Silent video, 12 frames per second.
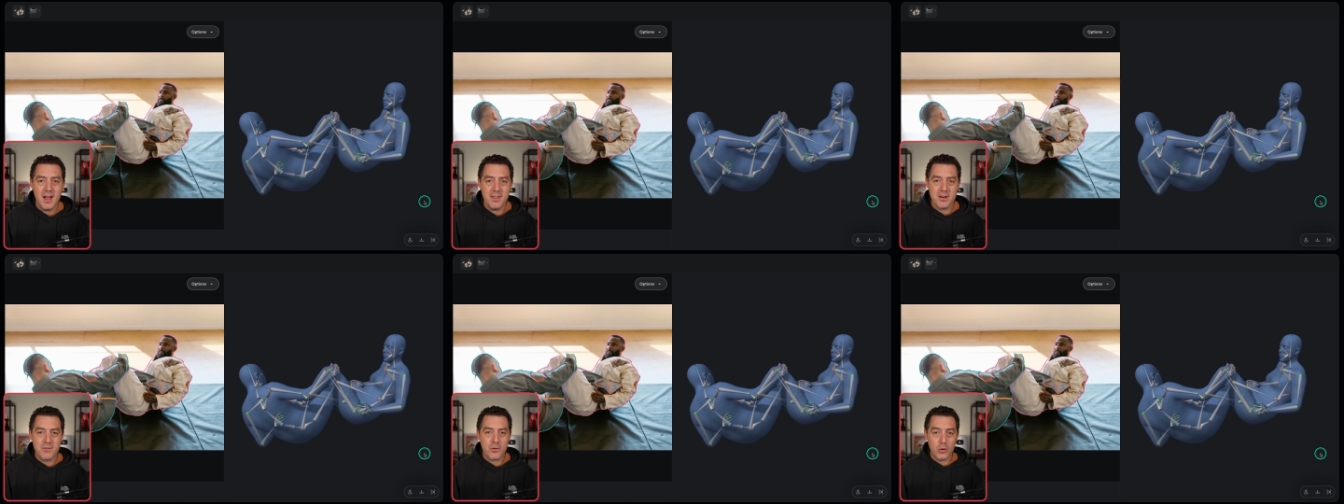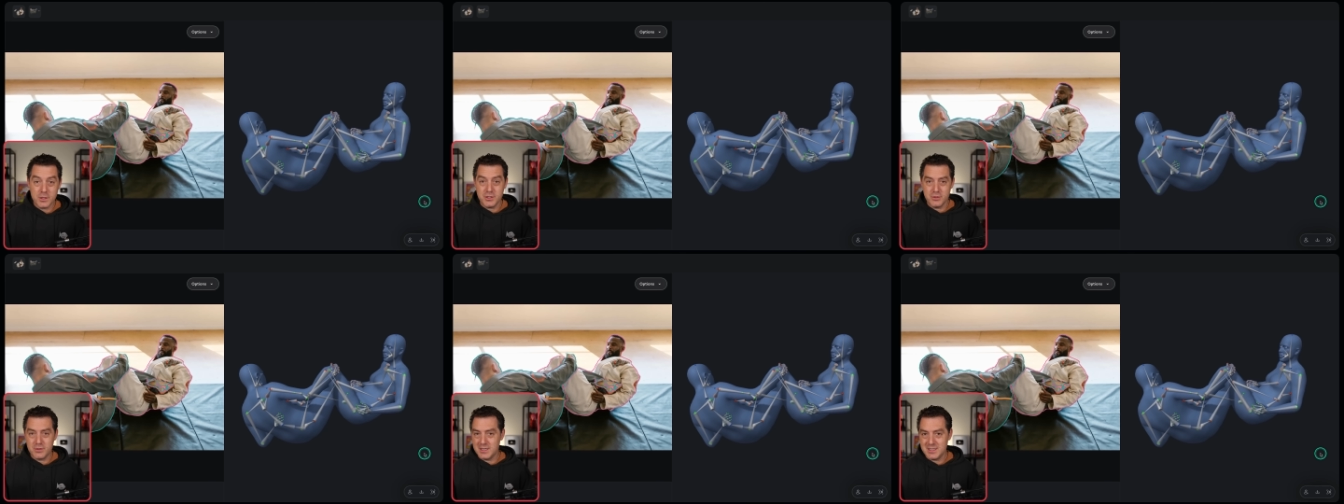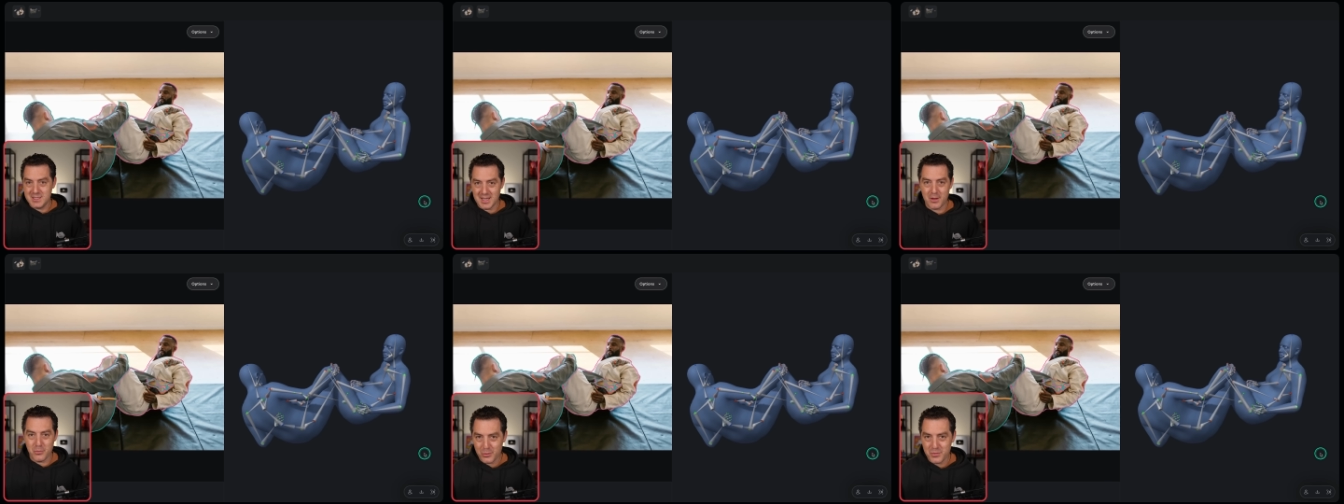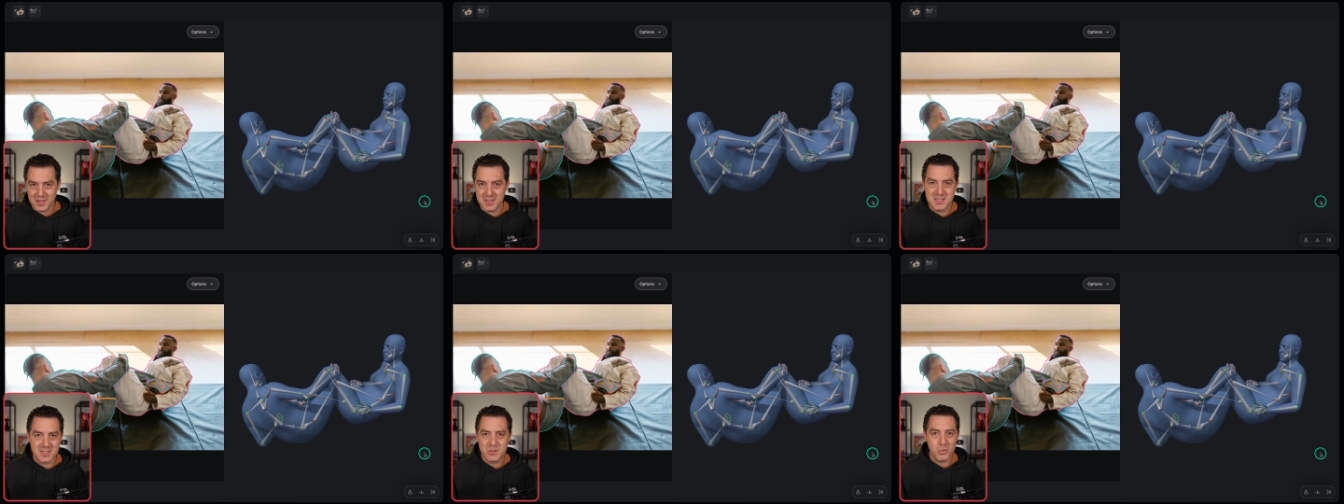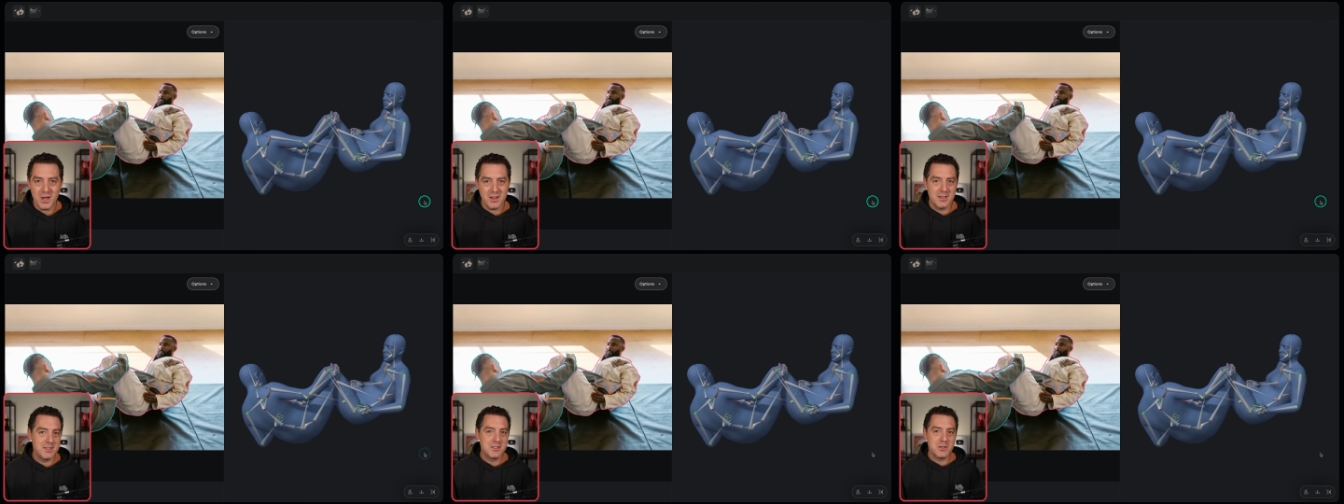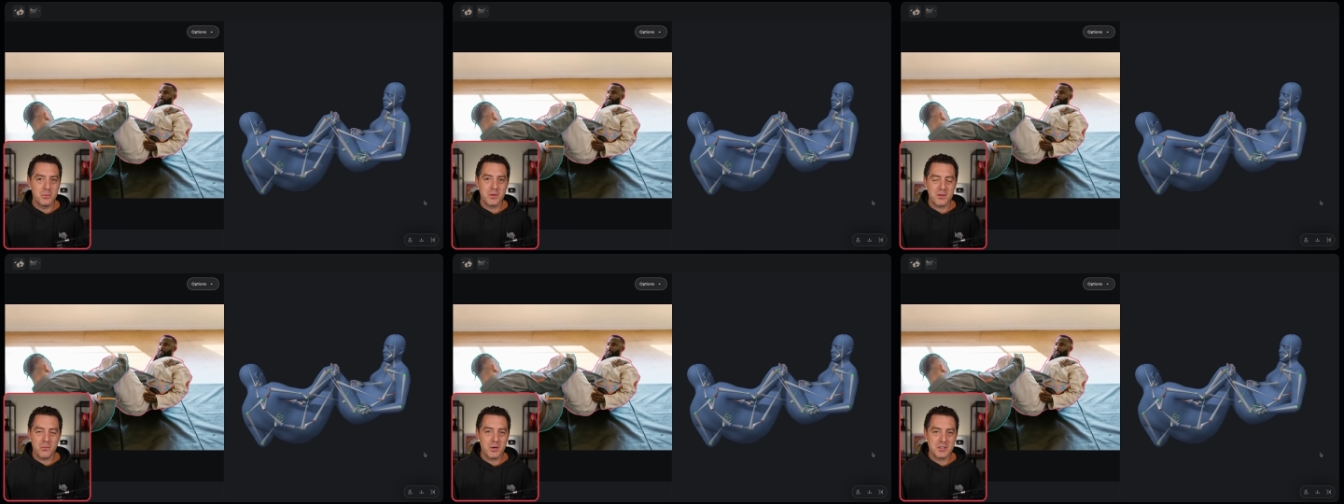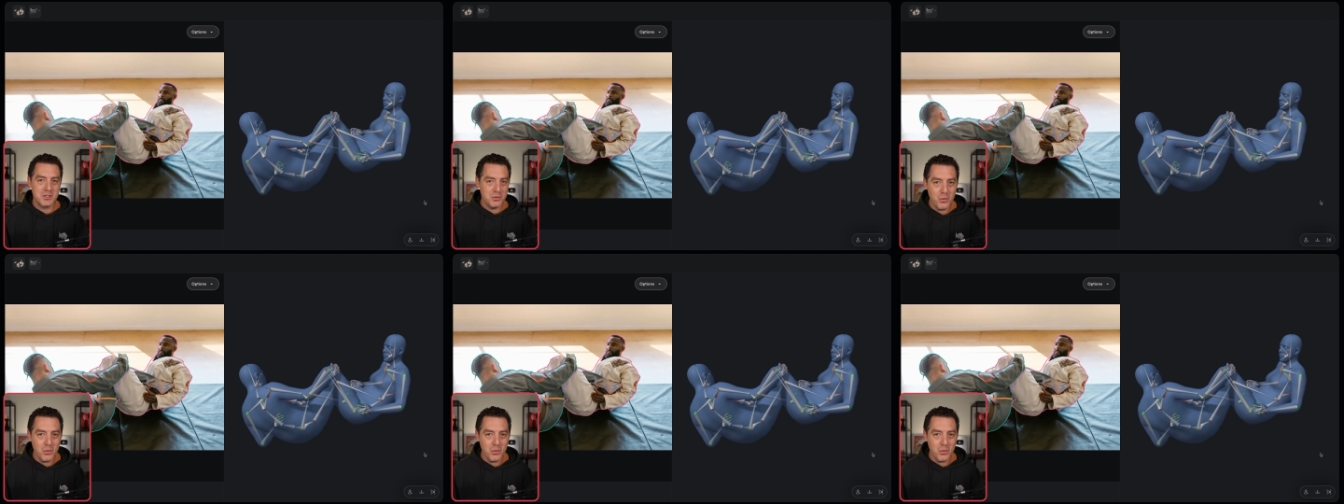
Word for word: And then of course you can download this as well and do with it what you